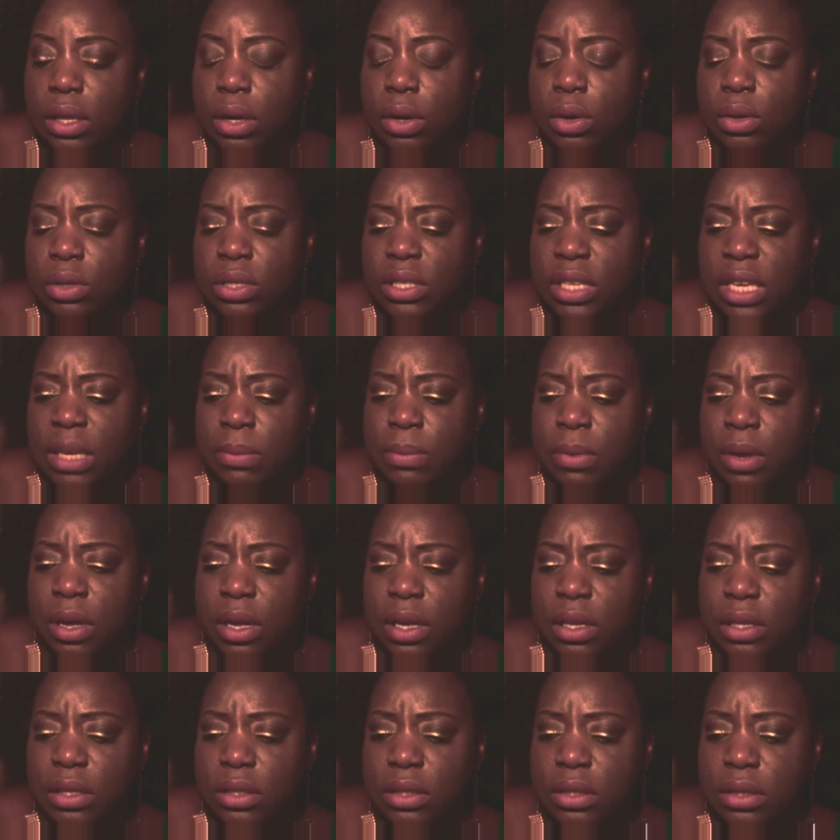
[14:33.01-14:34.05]
or
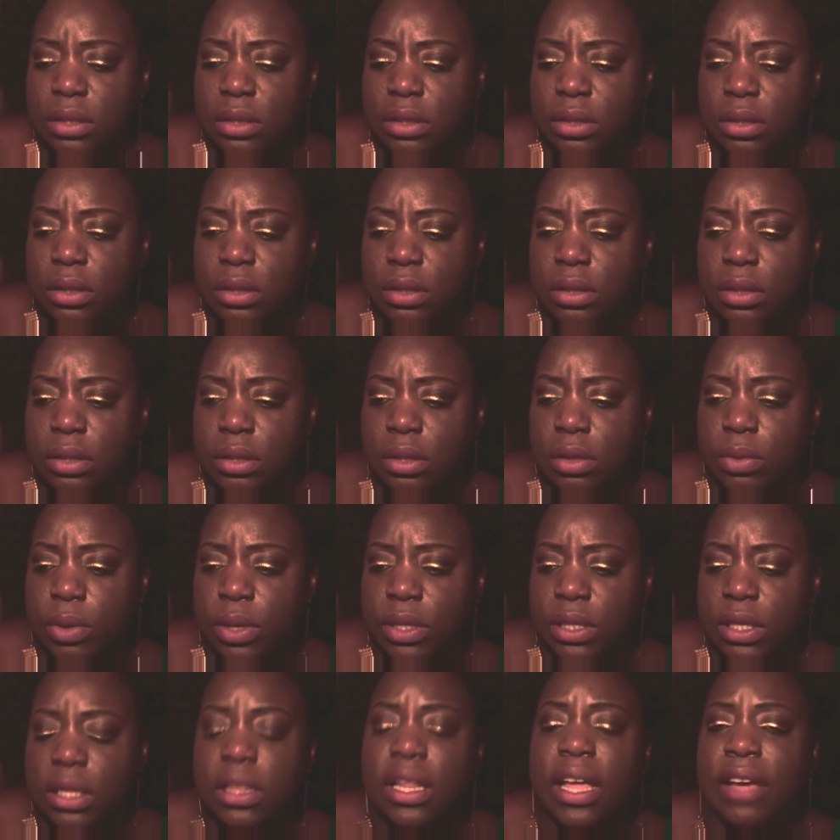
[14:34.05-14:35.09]
T-Boz, who
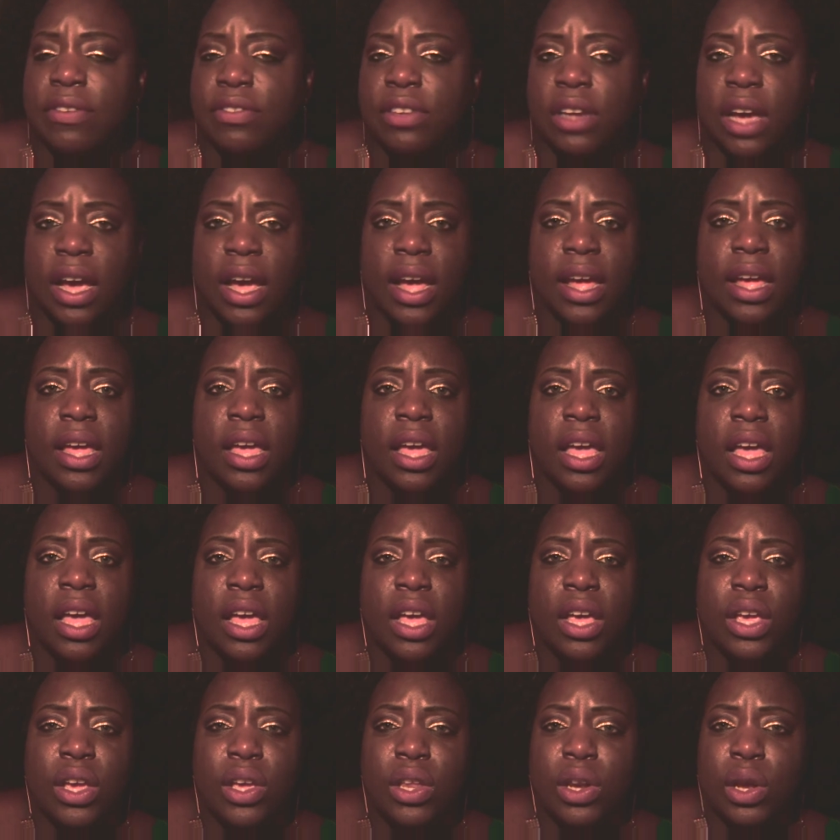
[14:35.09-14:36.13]
was it? Left Eye,
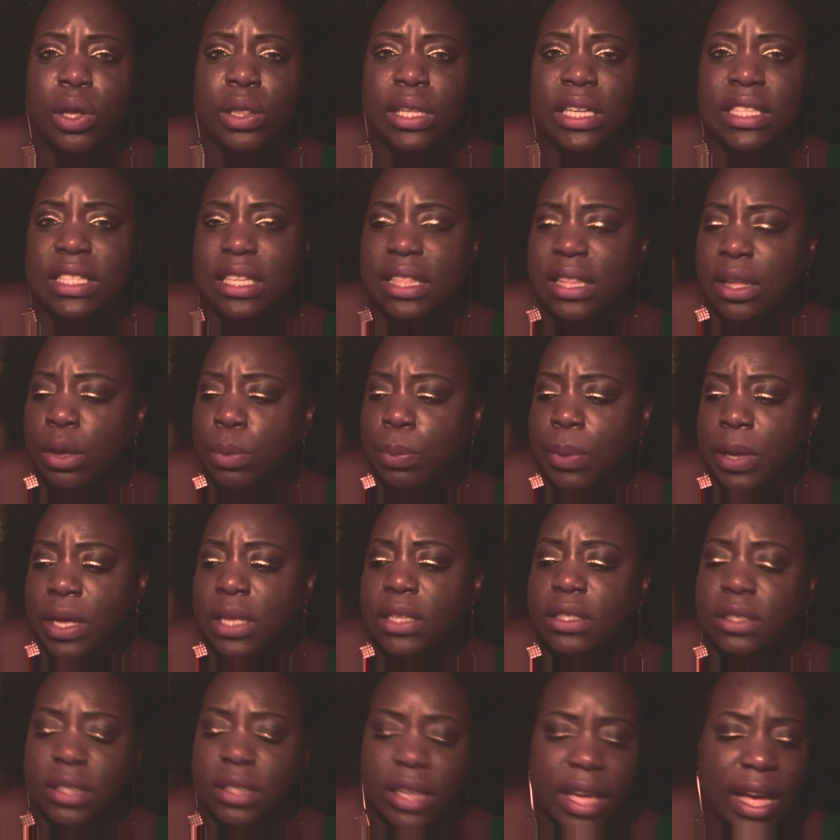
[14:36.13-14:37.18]
you know, Lisa
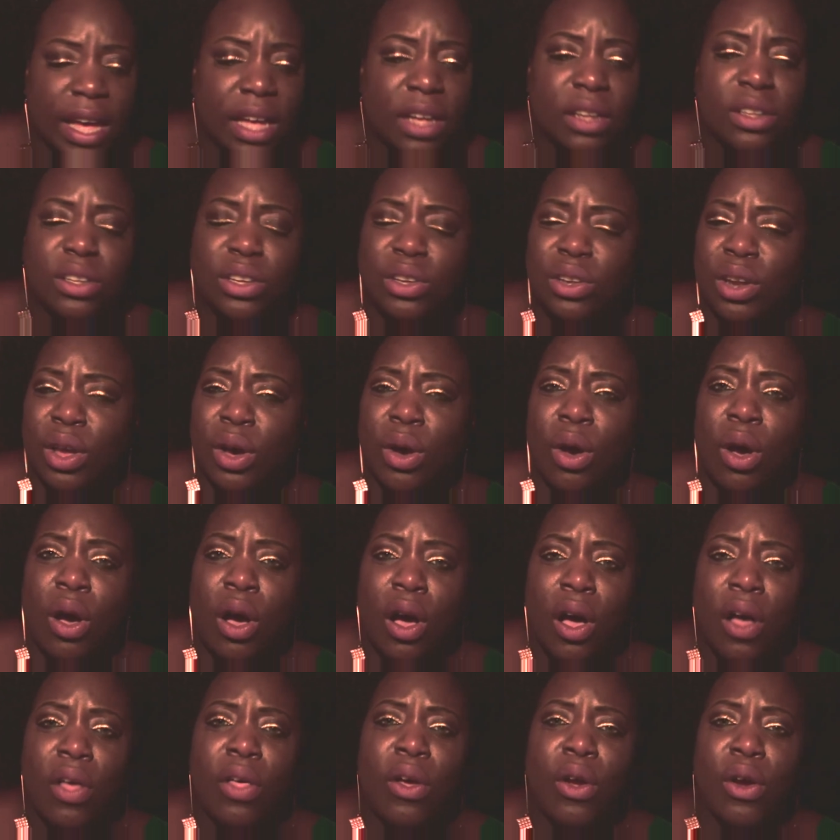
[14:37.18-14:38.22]
Lopez, yeah, you know,
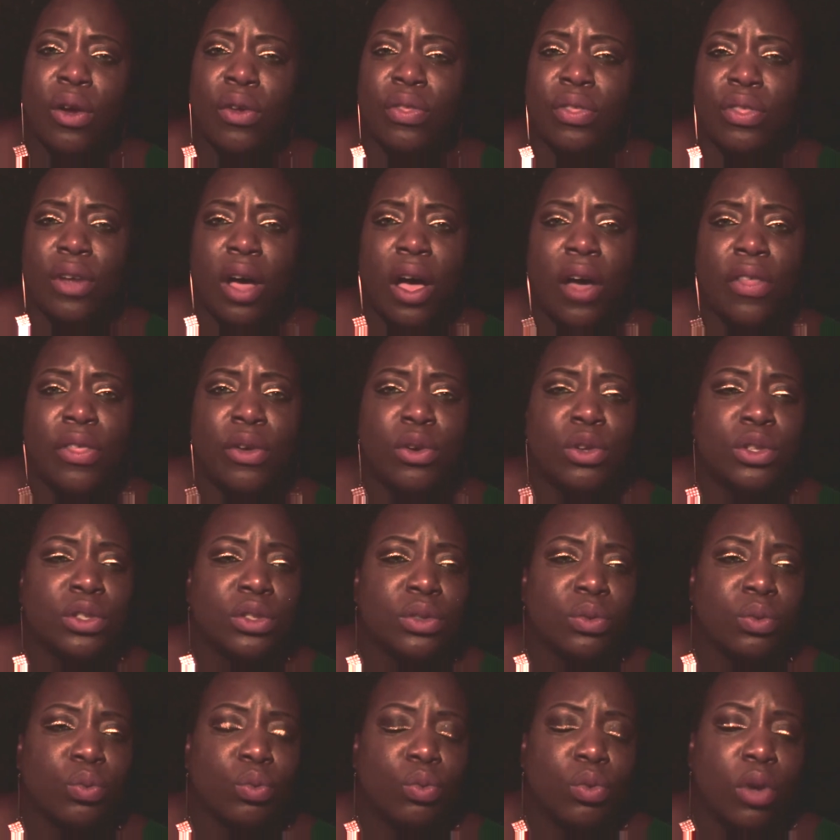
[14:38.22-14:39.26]
all
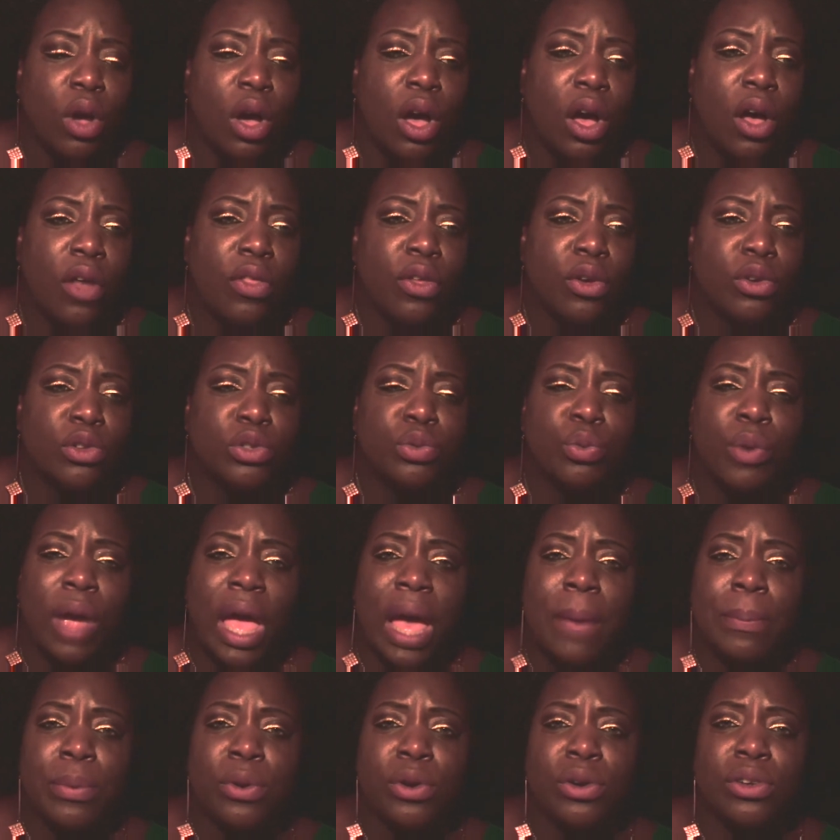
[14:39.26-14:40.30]
those all those
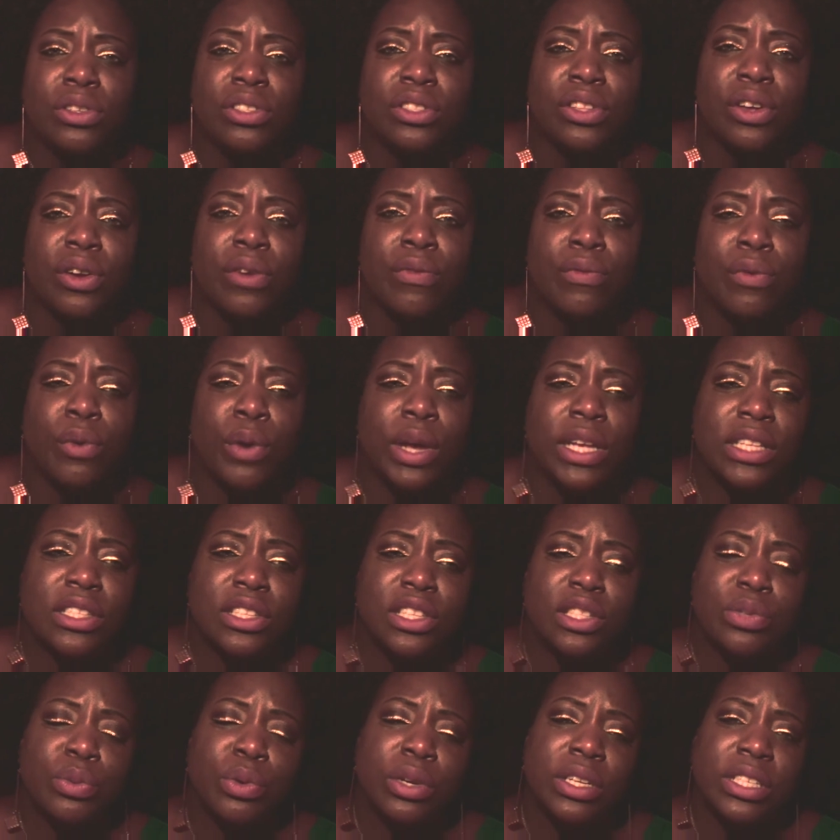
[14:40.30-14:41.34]
rappers, their
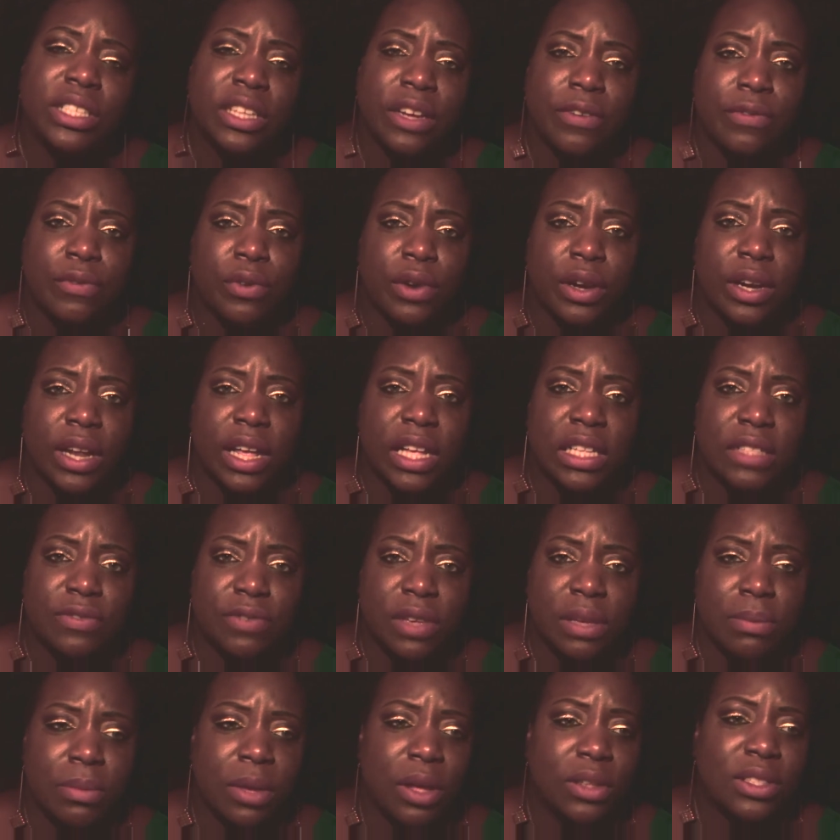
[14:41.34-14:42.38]
voices were different as
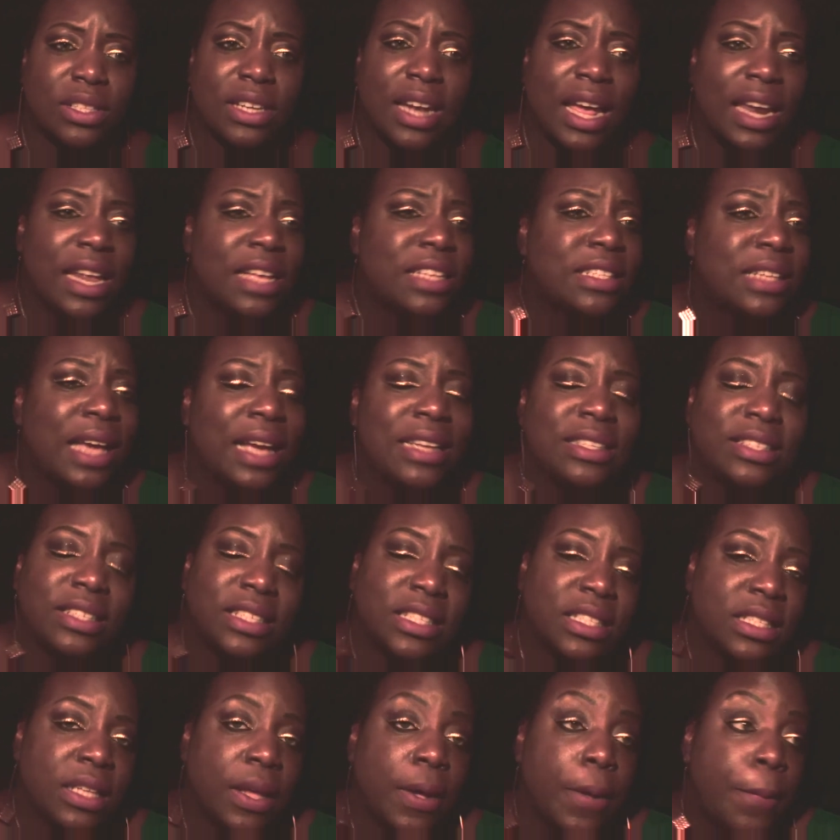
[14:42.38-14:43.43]
females, and I
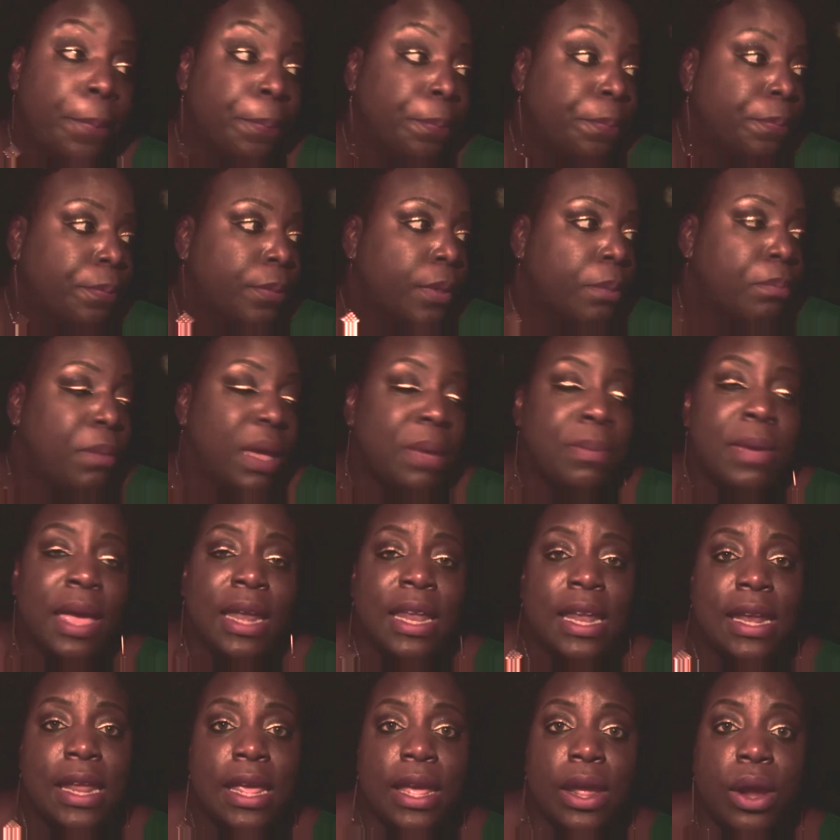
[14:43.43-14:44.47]
just maybe I
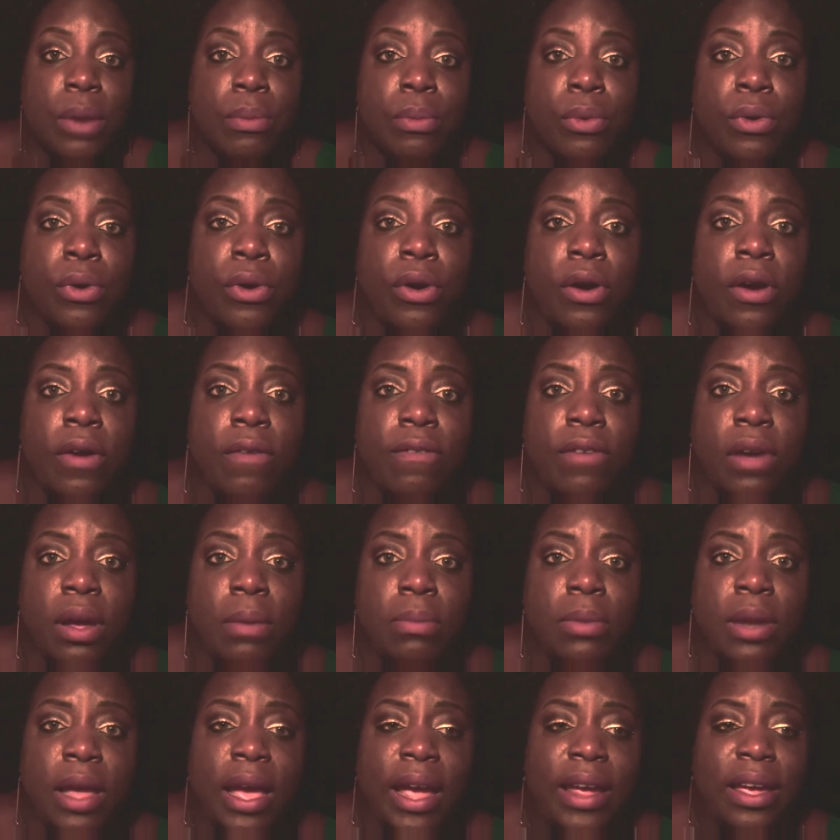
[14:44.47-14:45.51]
need to hear more
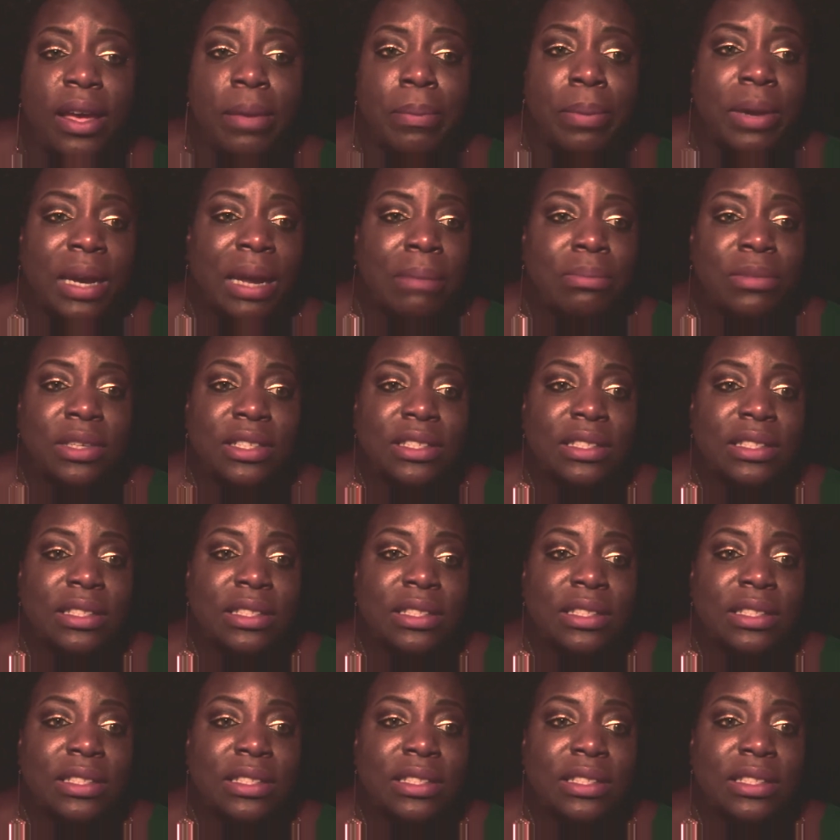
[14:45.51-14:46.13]
from Naya, but I'm